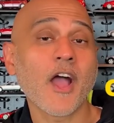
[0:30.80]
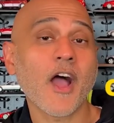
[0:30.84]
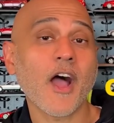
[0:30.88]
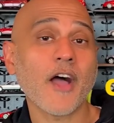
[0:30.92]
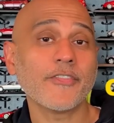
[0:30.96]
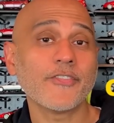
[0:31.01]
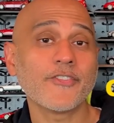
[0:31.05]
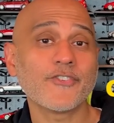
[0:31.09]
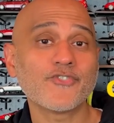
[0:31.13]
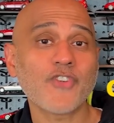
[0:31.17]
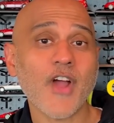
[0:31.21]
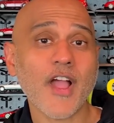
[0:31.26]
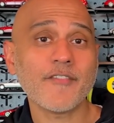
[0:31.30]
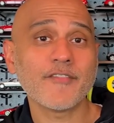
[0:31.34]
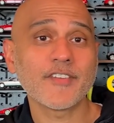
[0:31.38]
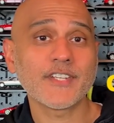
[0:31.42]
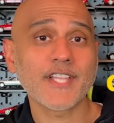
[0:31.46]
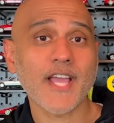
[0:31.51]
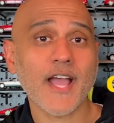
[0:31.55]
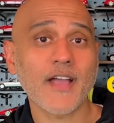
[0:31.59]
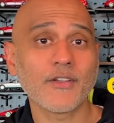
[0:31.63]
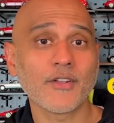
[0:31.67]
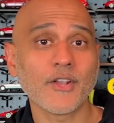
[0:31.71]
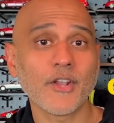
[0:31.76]
On the Driver
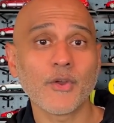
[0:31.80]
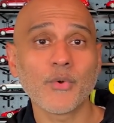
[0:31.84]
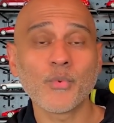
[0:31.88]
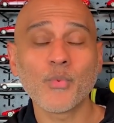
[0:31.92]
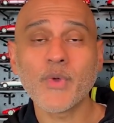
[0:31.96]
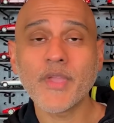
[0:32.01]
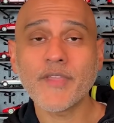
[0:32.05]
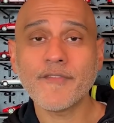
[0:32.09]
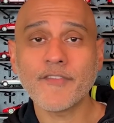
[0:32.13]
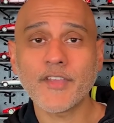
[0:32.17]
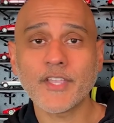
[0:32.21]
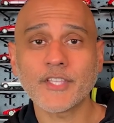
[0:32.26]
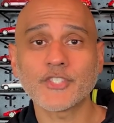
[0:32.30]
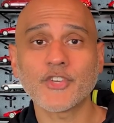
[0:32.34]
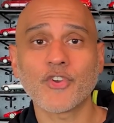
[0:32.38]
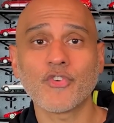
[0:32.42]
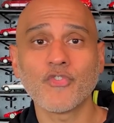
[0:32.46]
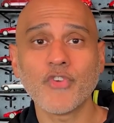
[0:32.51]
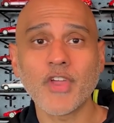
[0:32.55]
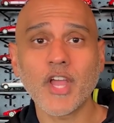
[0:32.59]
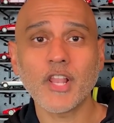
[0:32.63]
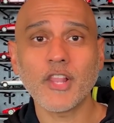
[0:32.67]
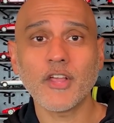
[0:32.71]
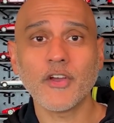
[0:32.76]
Download, we feature
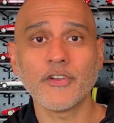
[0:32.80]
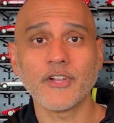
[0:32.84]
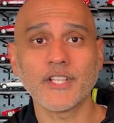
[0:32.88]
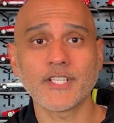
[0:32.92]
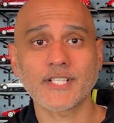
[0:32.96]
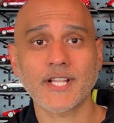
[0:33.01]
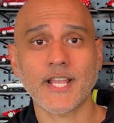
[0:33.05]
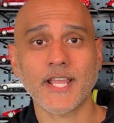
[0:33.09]
real owners